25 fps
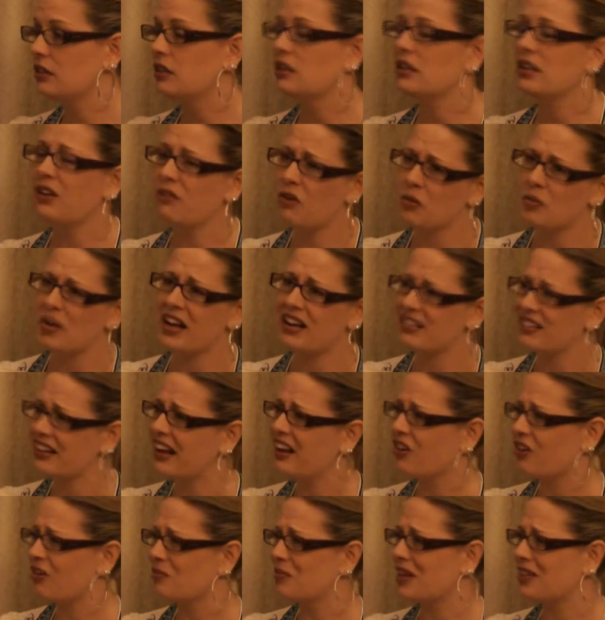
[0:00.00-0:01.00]
They went back
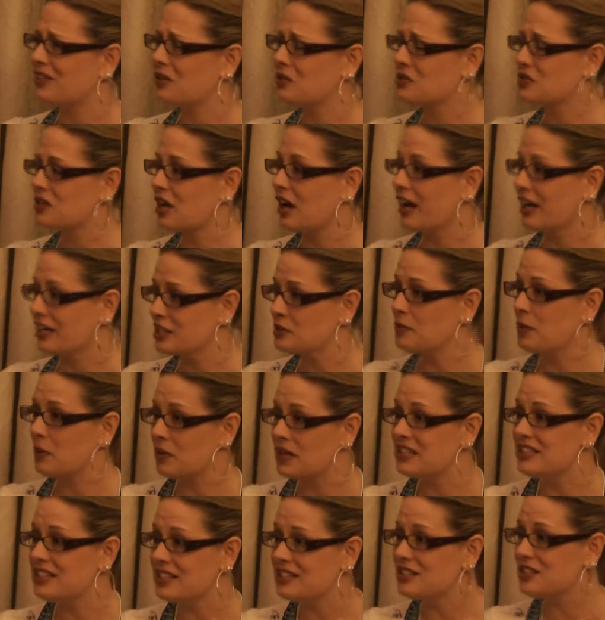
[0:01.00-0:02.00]
later and made those cuts, but
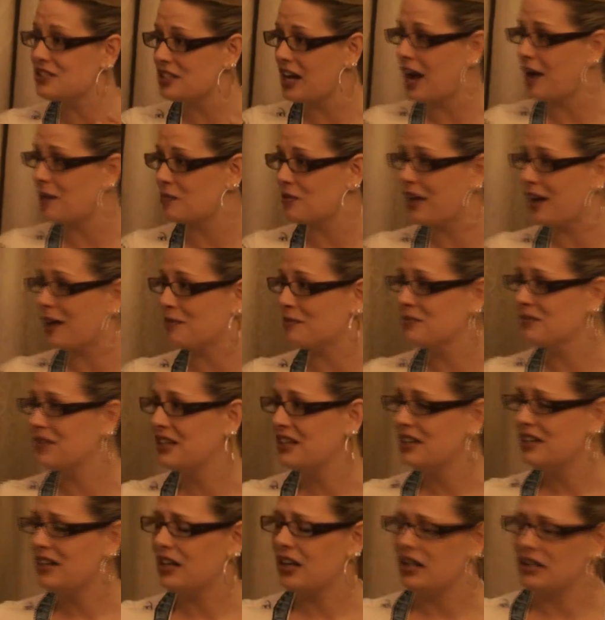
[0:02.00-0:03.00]
we did stop them
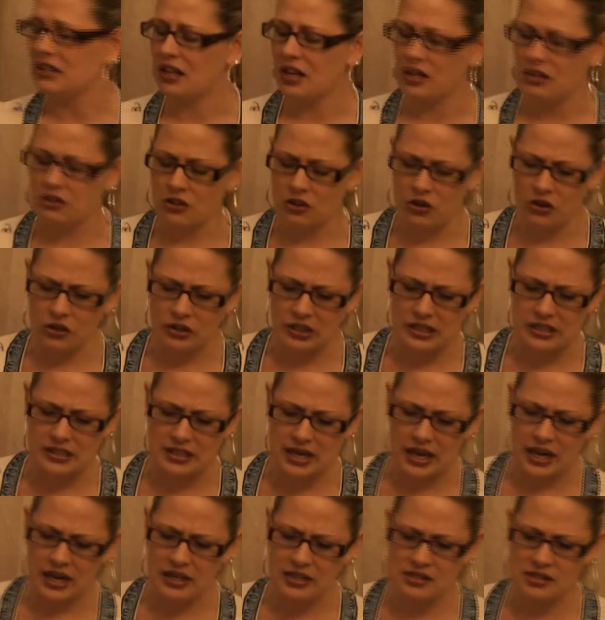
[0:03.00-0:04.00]
in, in the early
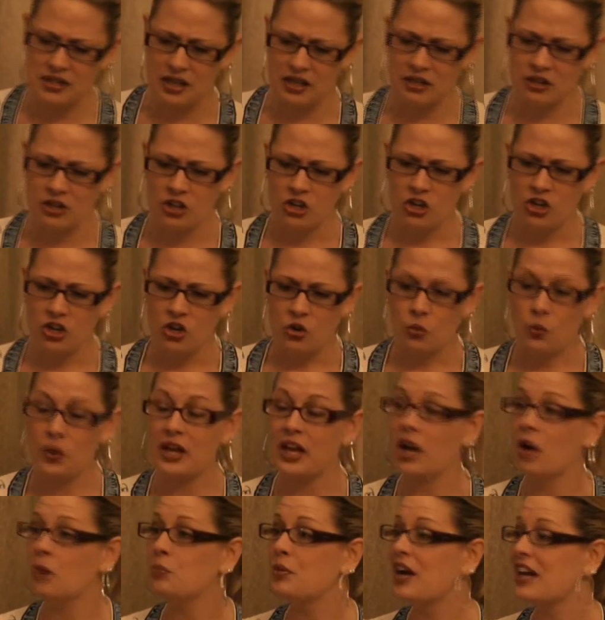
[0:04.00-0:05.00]
days, and we
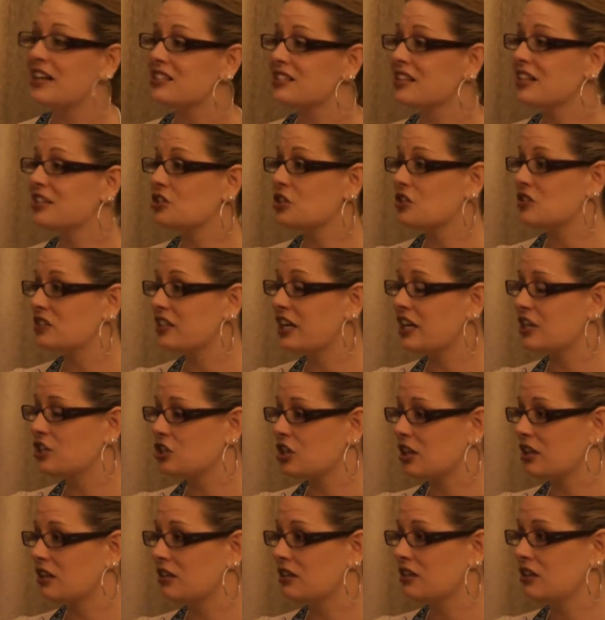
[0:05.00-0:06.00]
helped pass
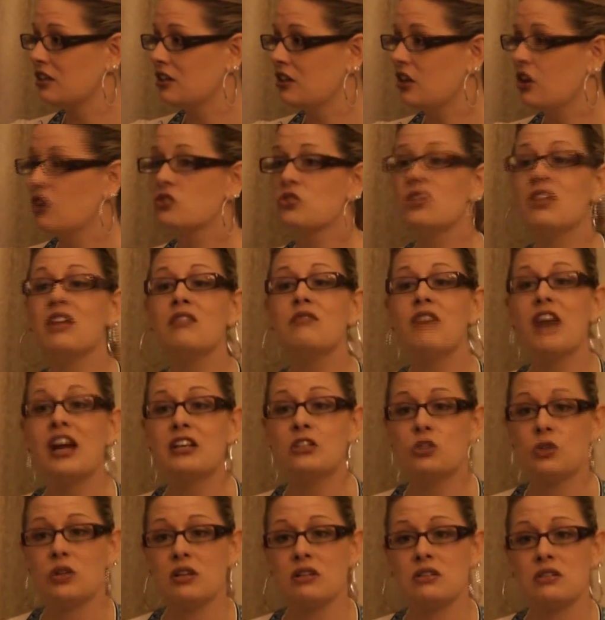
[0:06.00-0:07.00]
legislation so that
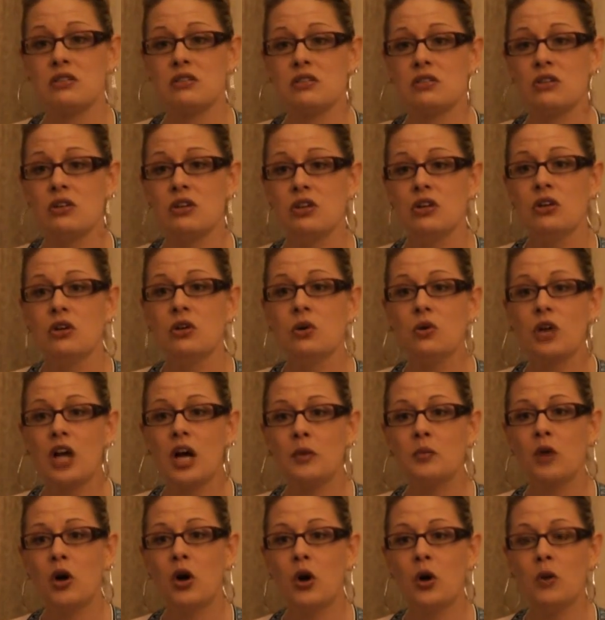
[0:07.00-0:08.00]
veterans who
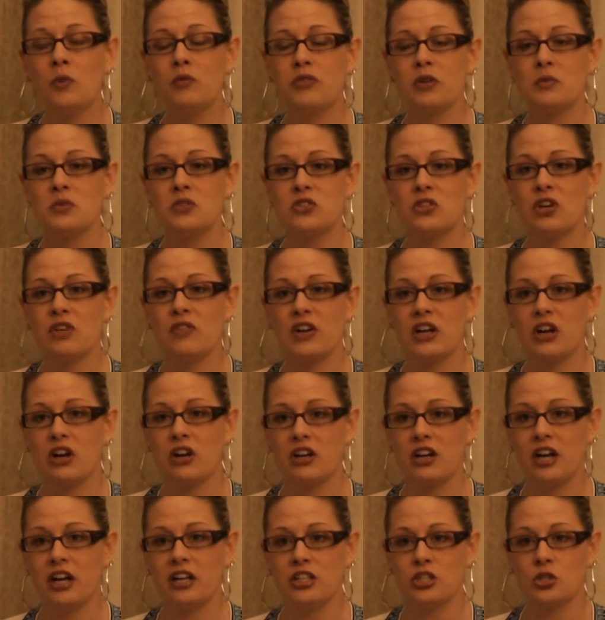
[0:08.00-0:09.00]
come home from serving
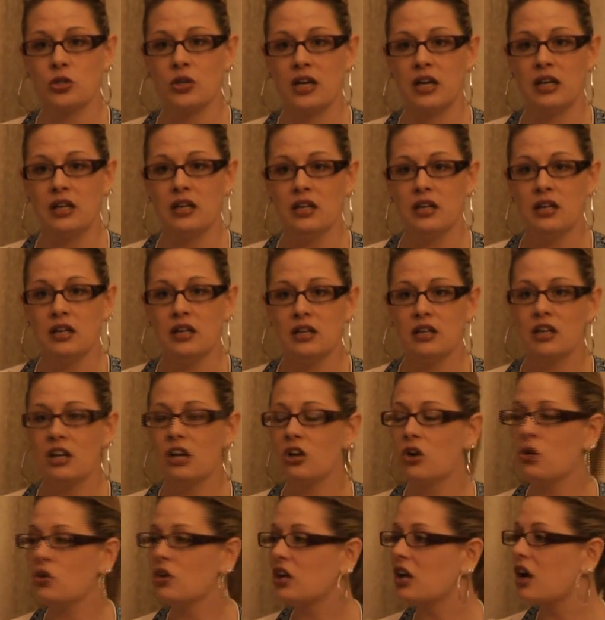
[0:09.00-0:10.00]
our country
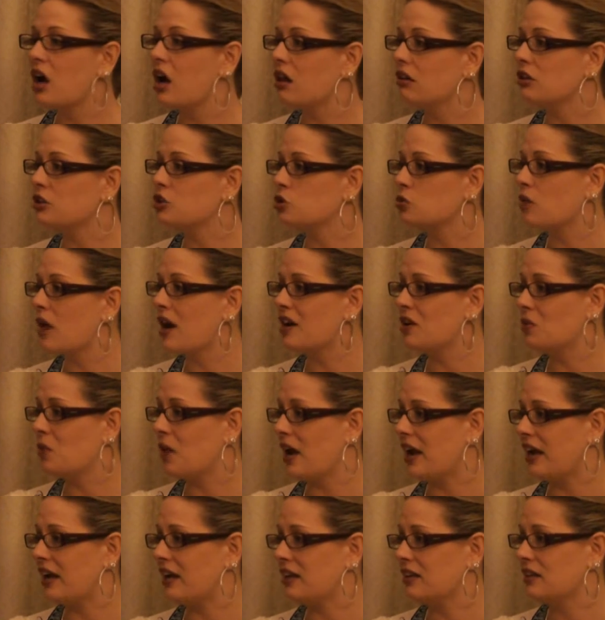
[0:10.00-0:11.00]
can go to college right
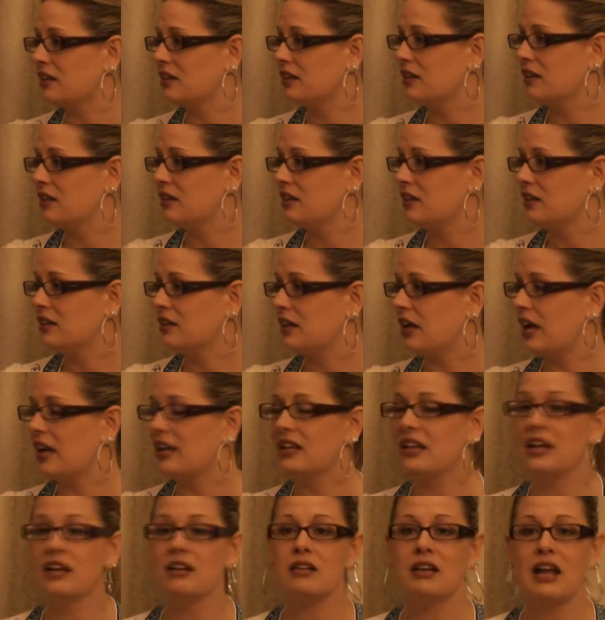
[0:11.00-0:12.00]
away
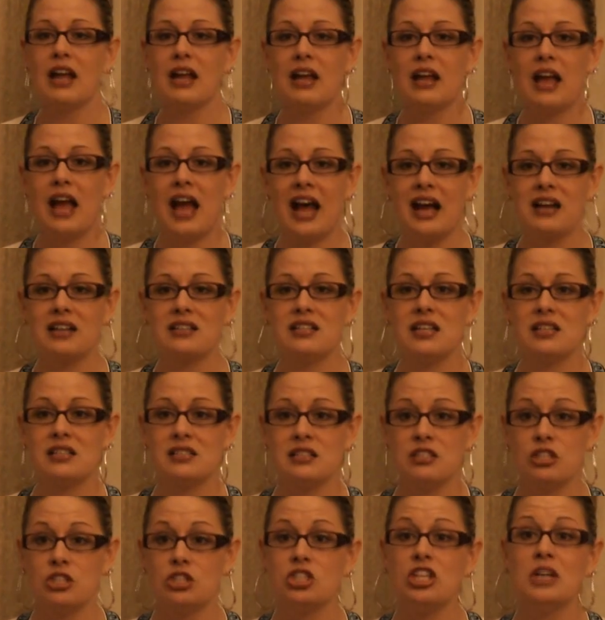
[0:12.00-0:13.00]
and get access
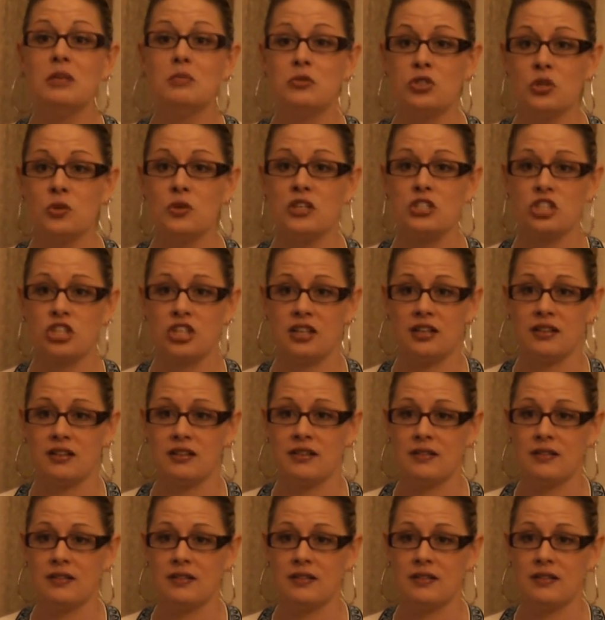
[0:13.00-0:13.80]
to cheap tuition.